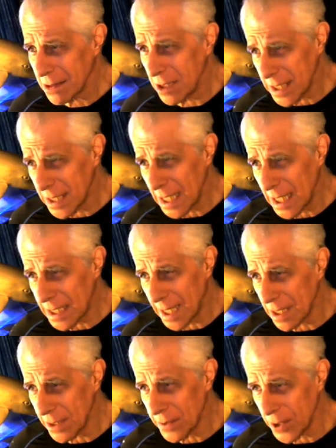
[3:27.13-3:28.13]
took that
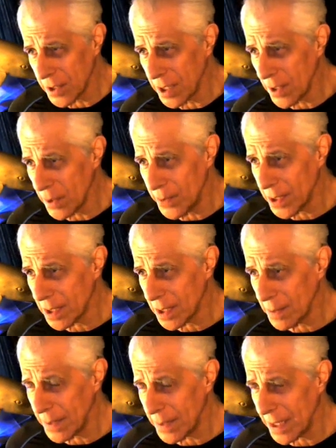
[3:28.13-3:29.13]
title and wrote another book
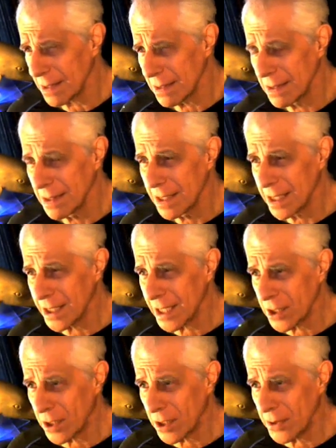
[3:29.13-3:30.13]
about it. Is
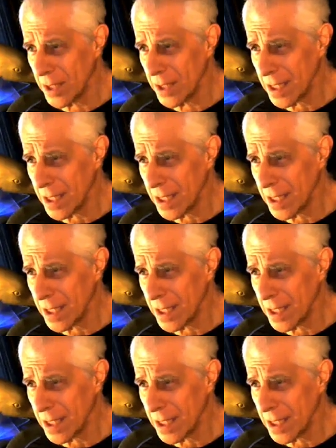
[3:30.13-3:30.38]
that correct?